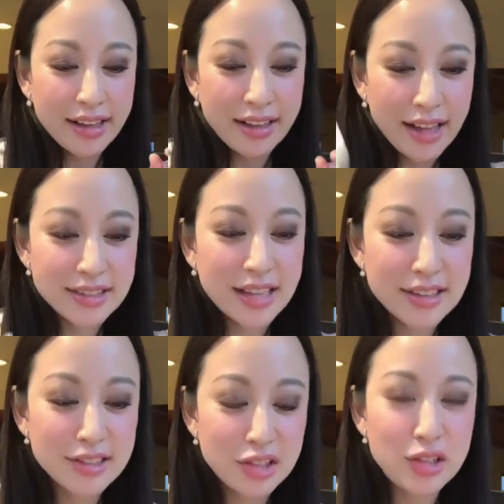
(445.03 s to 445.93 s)
it
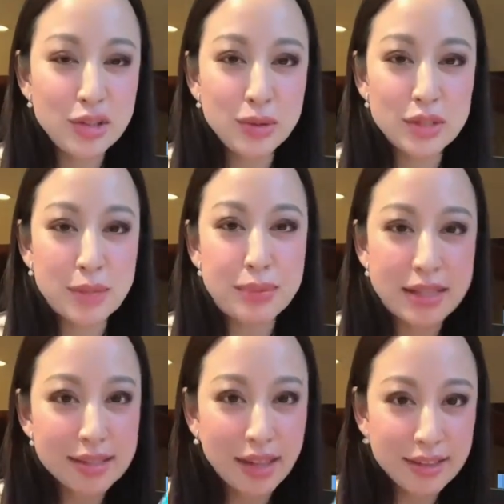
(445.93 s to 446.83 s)
says to use a
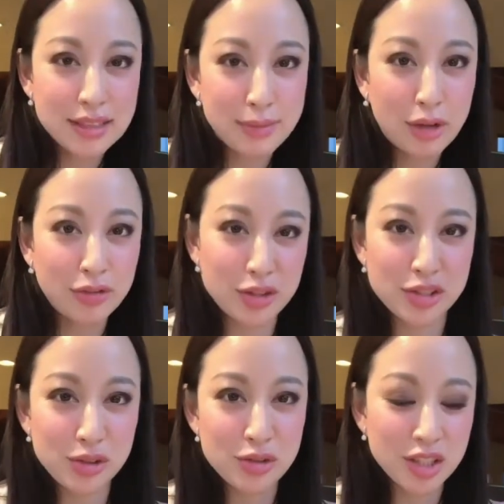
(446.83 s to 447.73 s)
pea-sized amount for
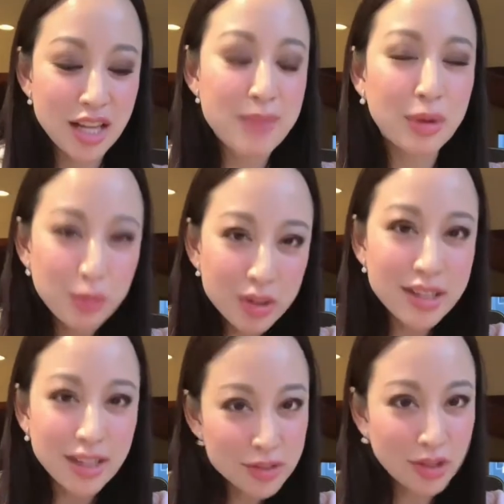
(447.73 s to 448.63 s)
children, but
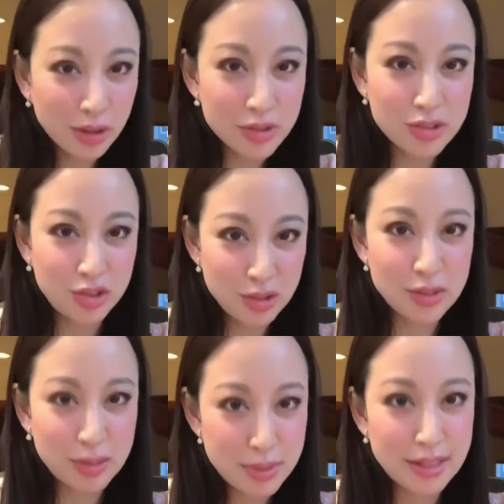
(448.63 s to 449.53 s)
really adults should
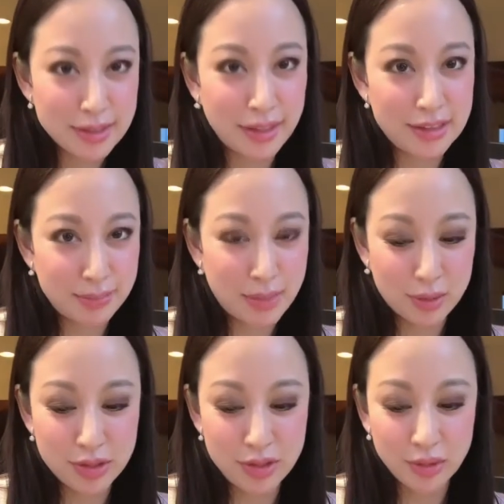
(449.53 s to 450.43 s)
use a pea-sized
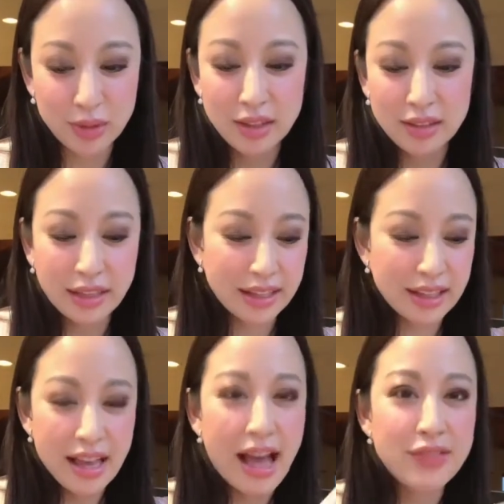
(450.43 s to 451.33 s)
amount too. Like,
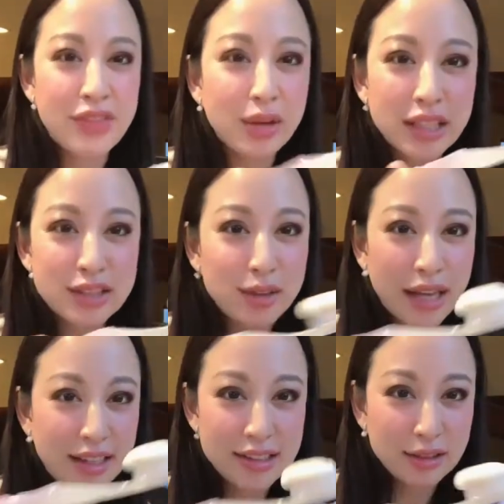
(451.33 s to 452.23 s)
they only do
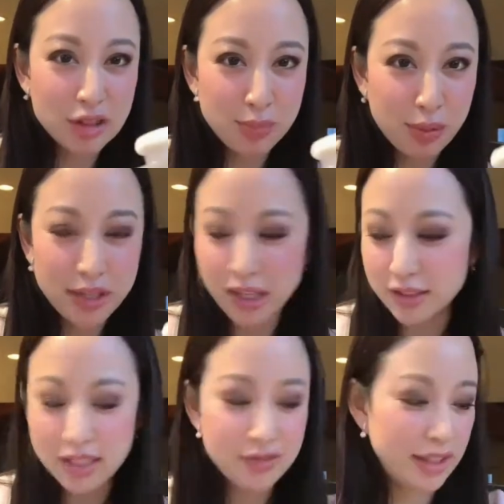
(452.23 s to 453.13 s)
that because it looks pretty on
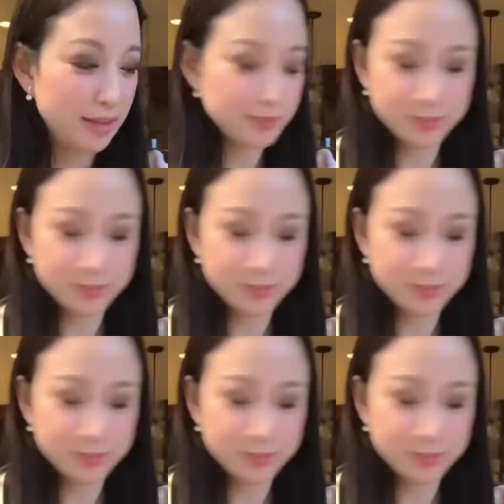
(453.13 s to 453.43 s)
TV.